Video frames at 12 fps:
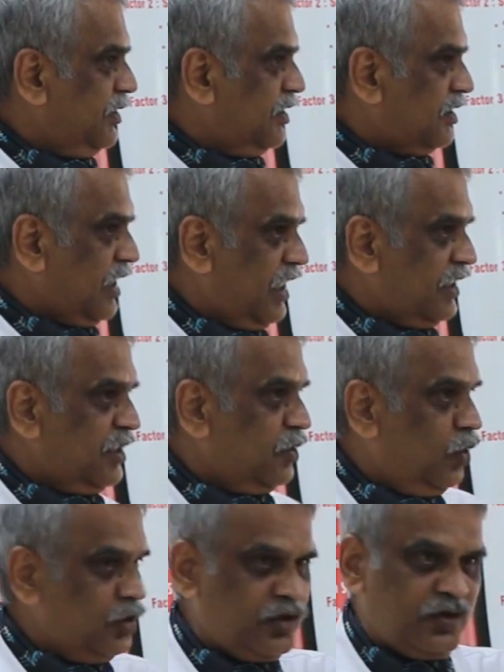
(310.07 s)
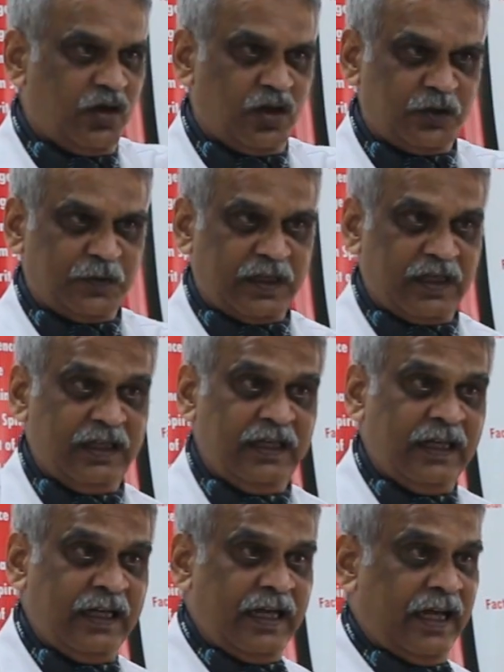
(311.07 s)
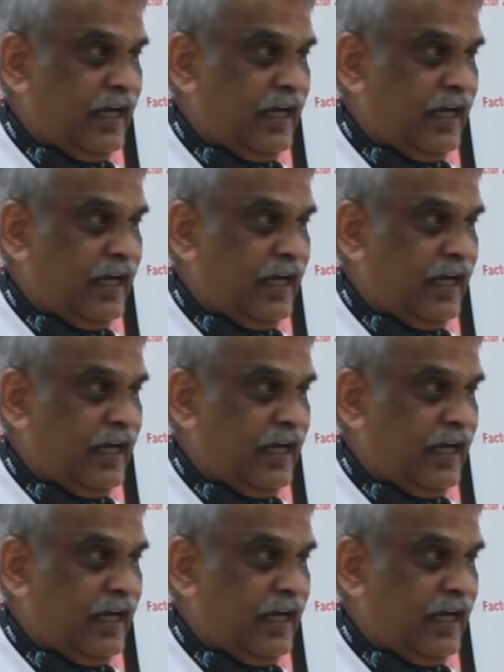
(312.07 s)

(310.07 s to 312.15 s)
in his car and goes to the hospital